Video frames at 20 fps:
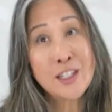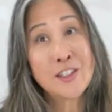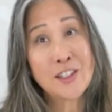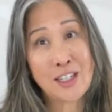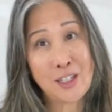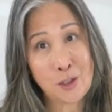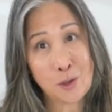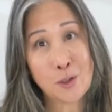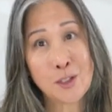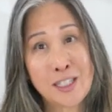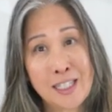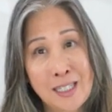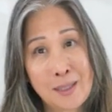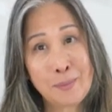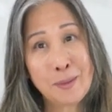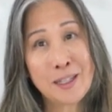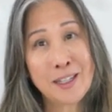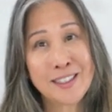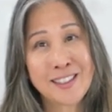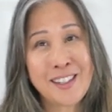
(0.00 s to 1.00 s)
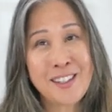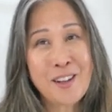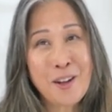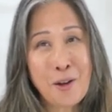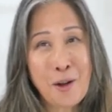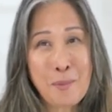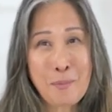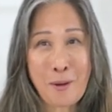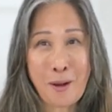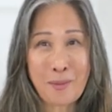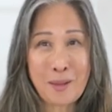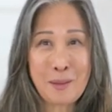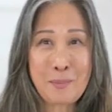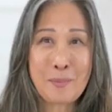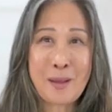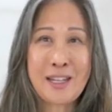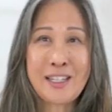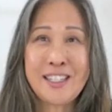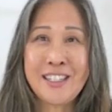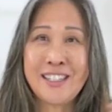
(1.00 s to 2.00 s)
interesting, because I know I probably
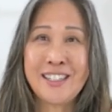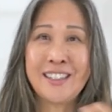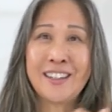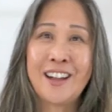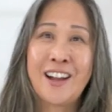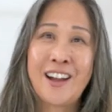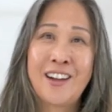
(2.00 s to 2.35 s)
mentioned,